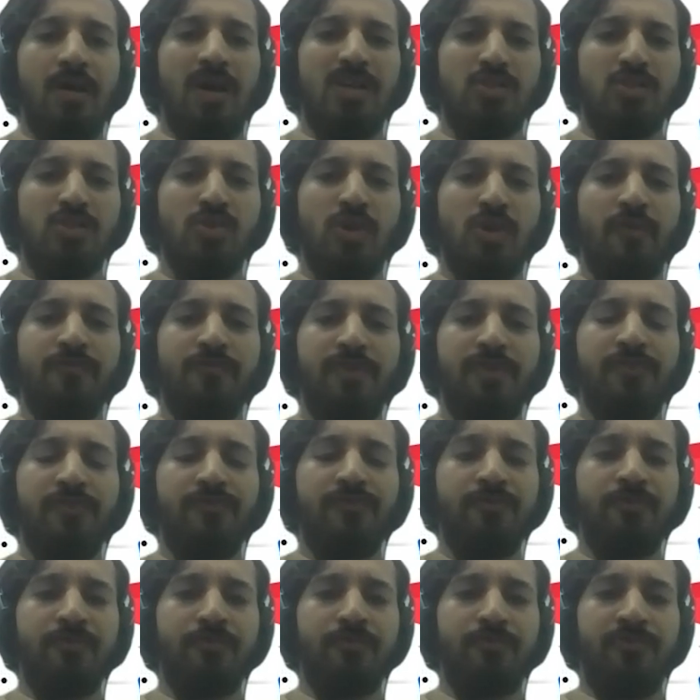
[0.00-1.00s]

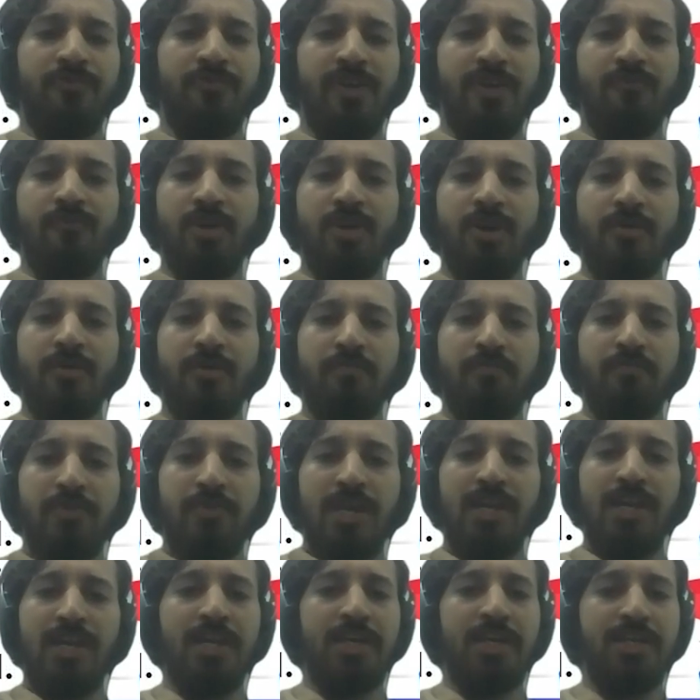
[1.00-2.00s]
software framework
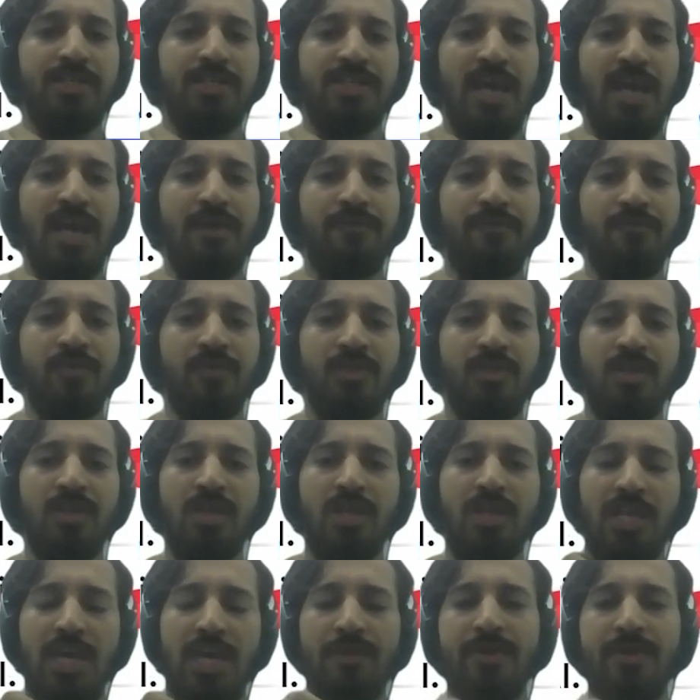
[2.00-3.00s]
mainly designed for
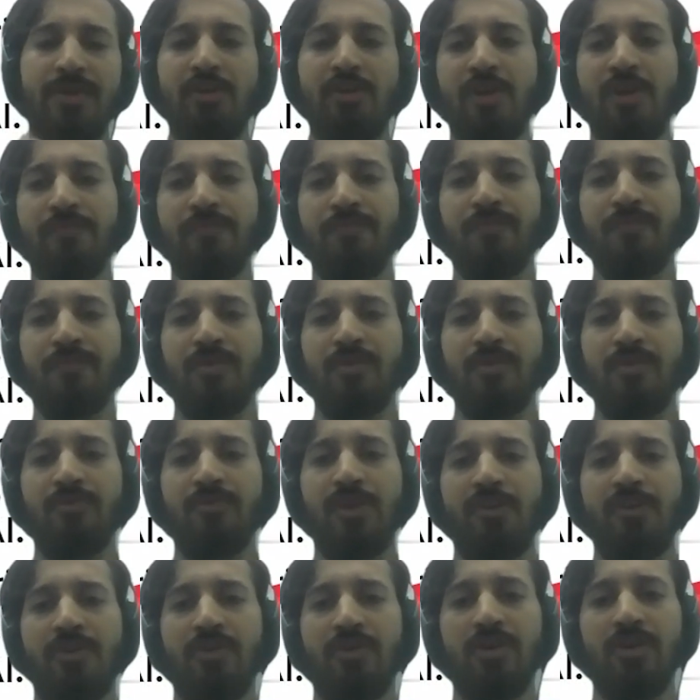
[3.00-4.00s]
the game
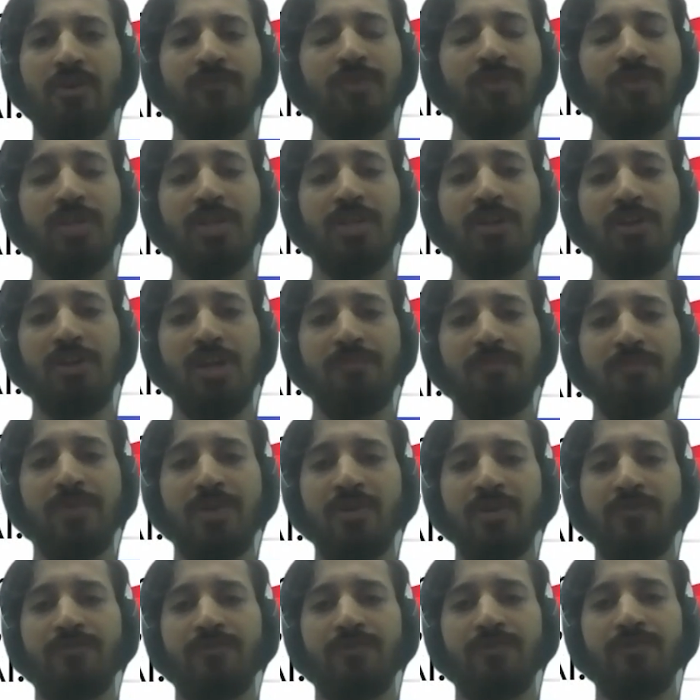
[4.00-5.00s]
for the
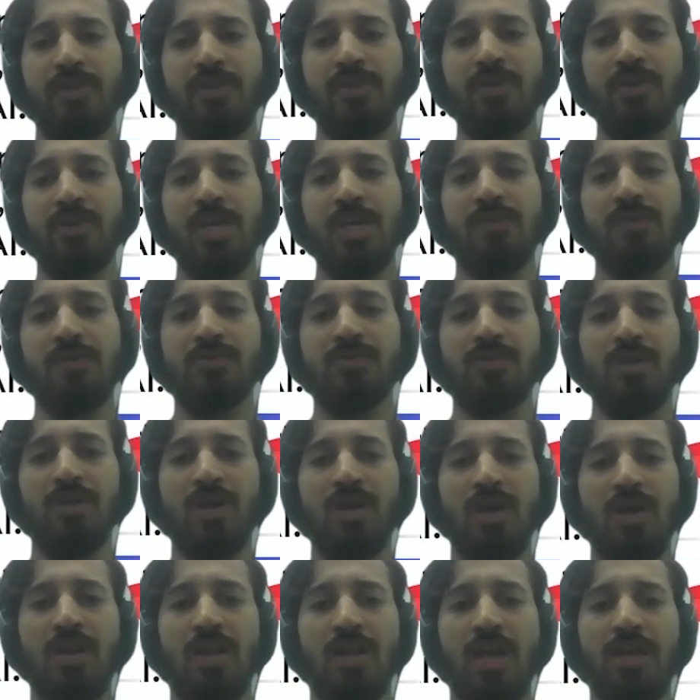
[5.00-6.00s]
development of video games,
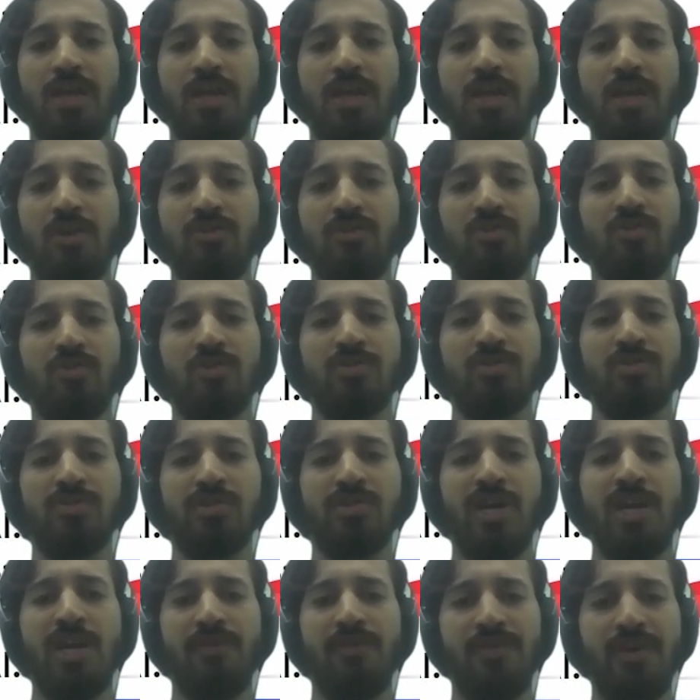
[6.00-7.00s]
like, includes
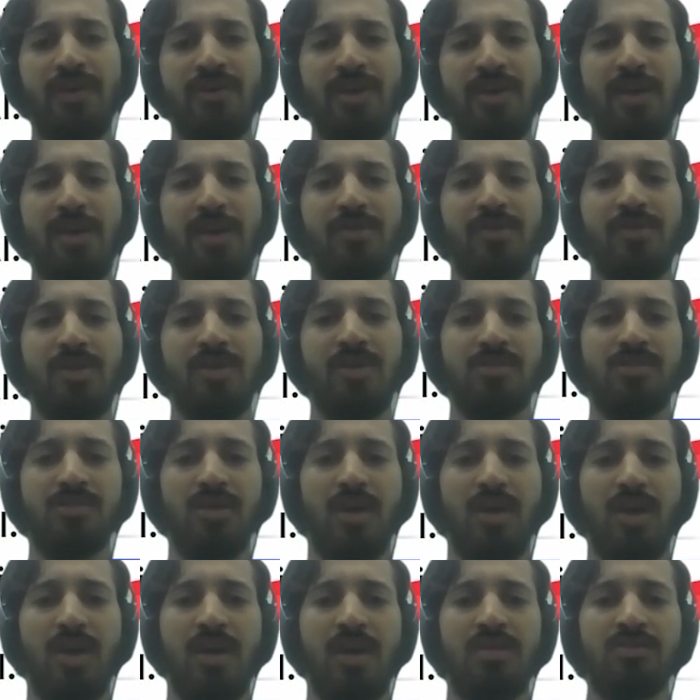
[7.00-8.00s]
relevant
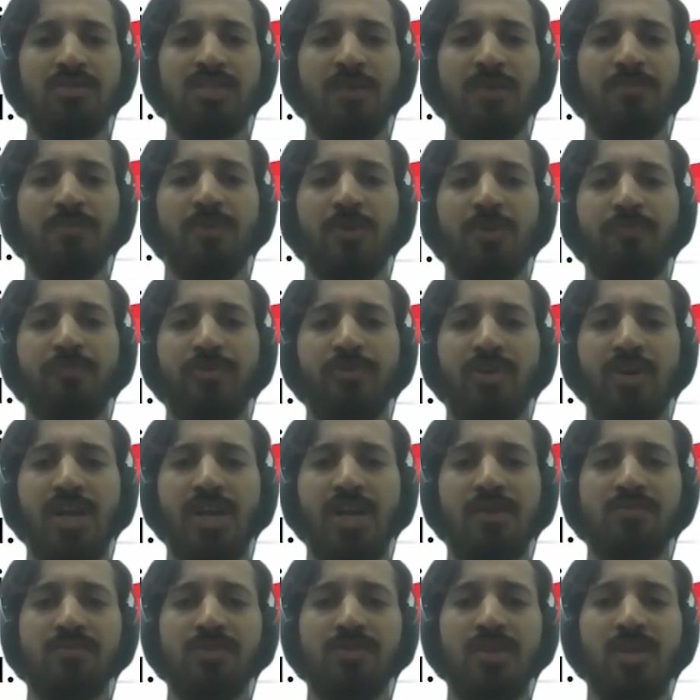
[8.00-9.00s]
libraries and support
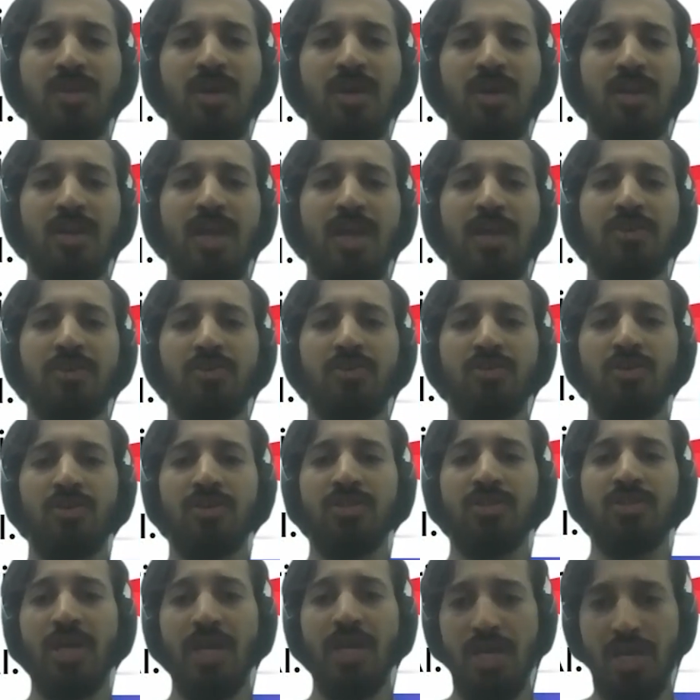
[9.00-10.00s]
programs. Like, you
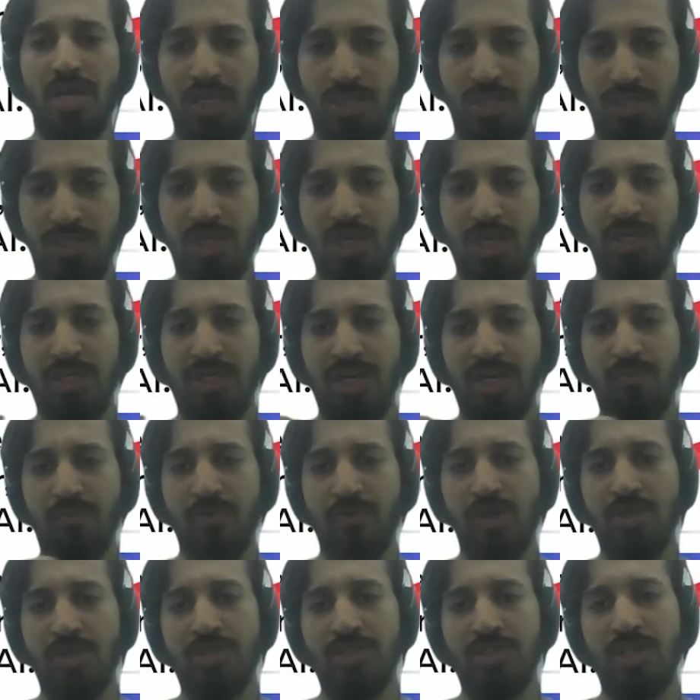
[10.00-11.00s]
know, the engine
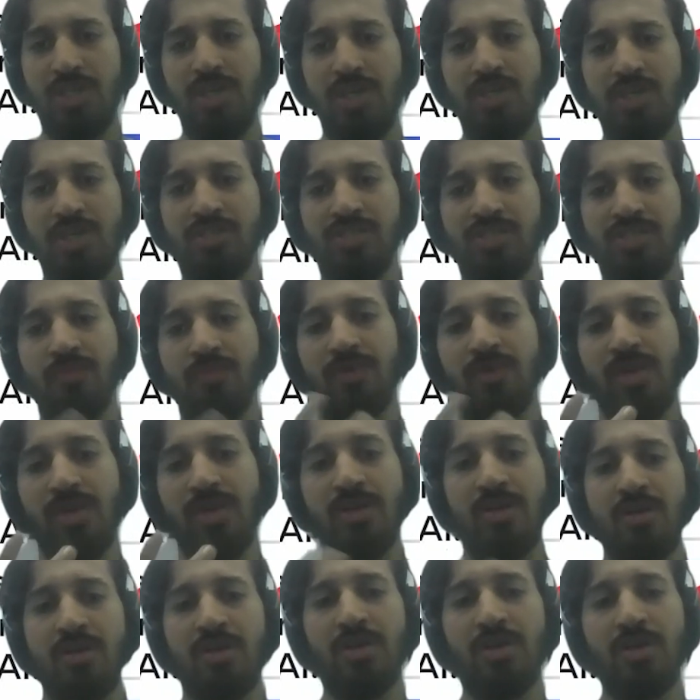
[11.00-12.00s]
terminology is
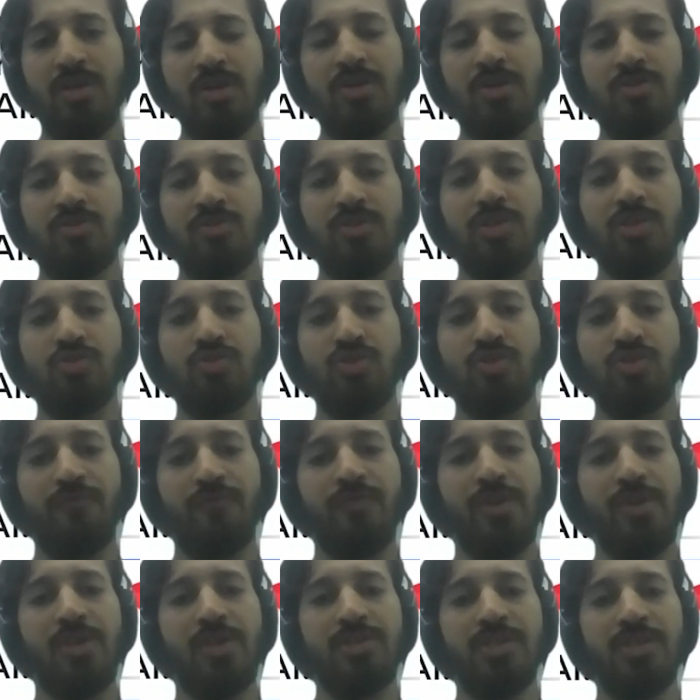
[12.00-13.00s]
similar to the
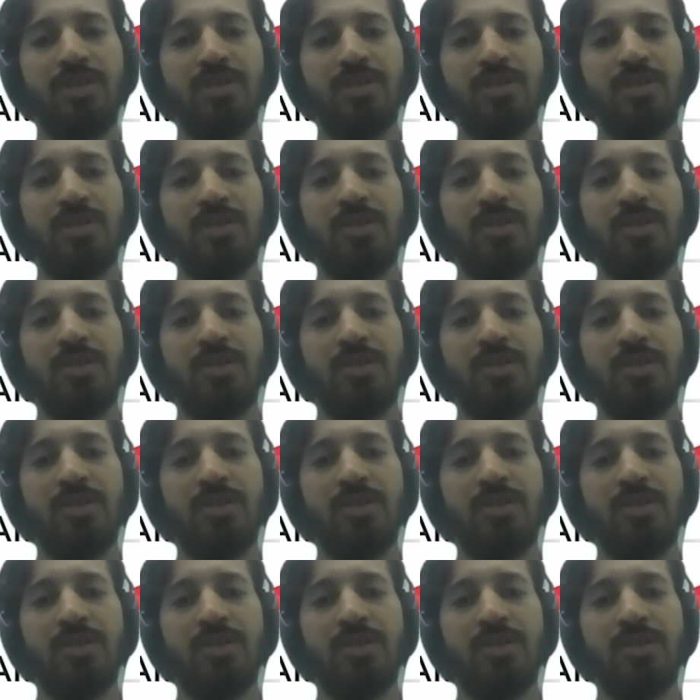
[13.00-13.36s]
software engine